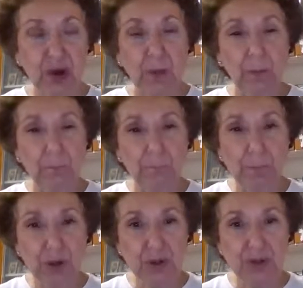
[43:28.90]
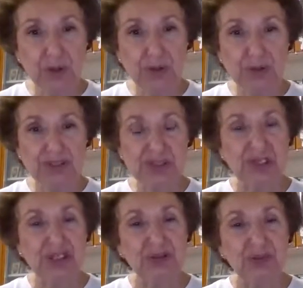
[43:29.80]
Murders in the
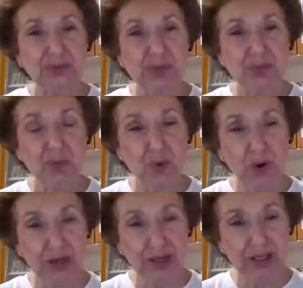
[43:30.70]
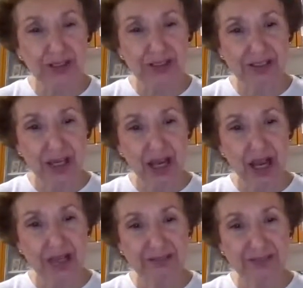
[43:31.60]
Rue Morgue. I don't
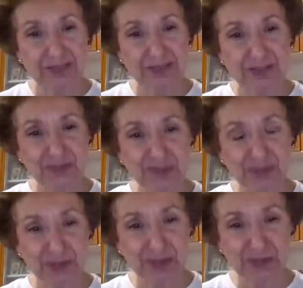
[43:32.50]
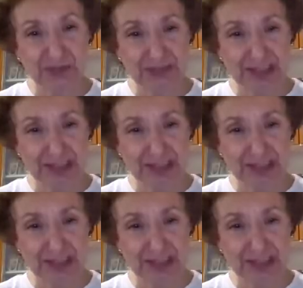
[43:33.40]
know if you're familiar with that